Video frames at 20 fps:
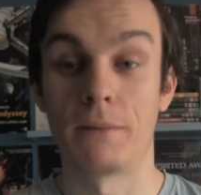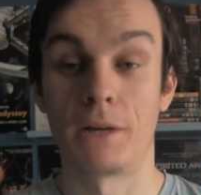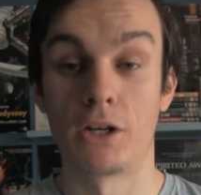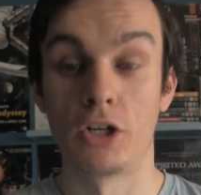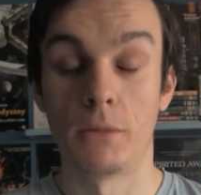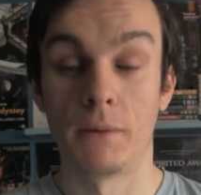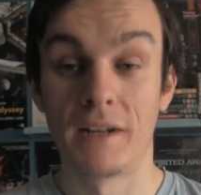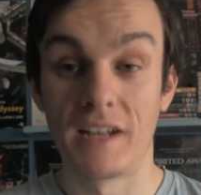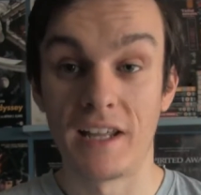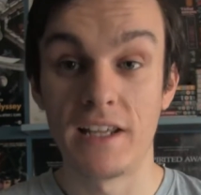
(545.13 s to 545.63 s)
my
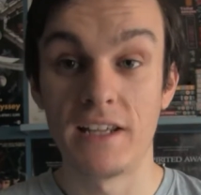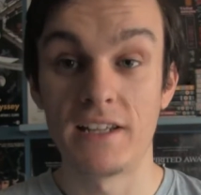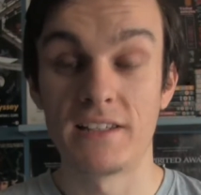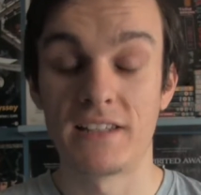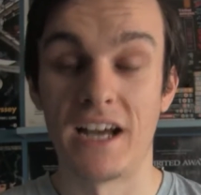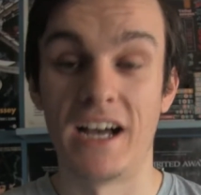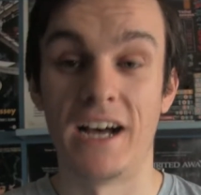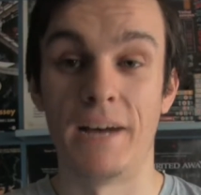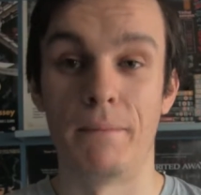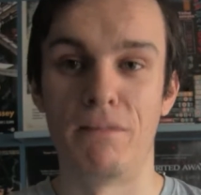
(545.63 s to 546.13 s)
nominees
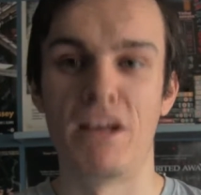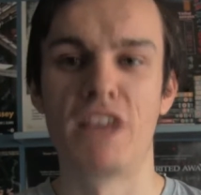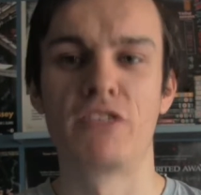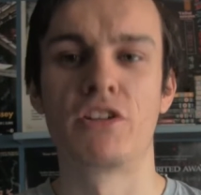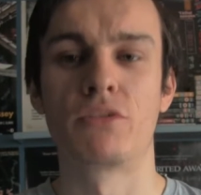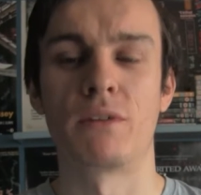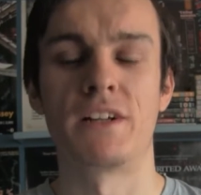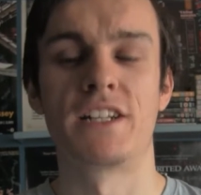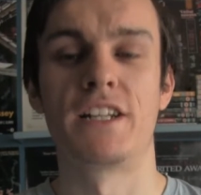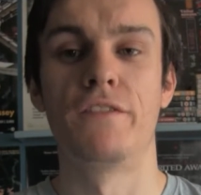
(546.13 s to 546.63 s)
are Blade Runner
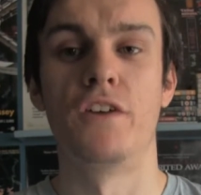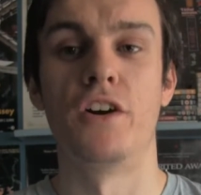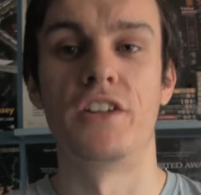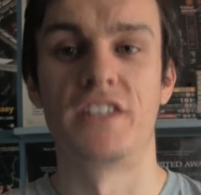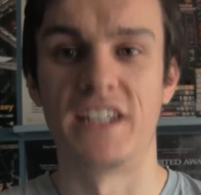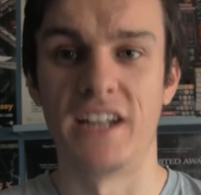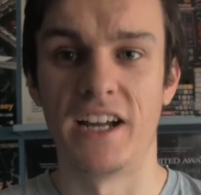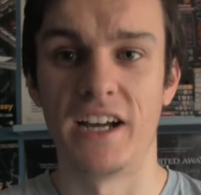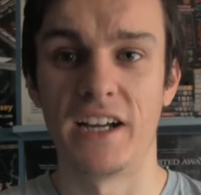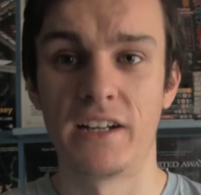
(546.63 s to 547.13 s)

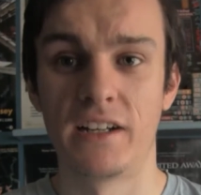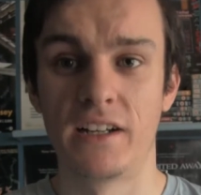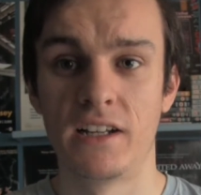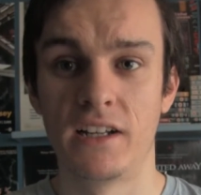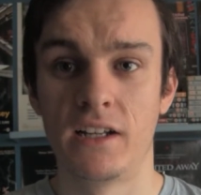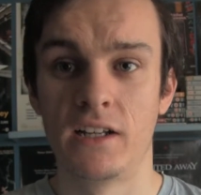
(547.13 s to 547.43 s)
2049,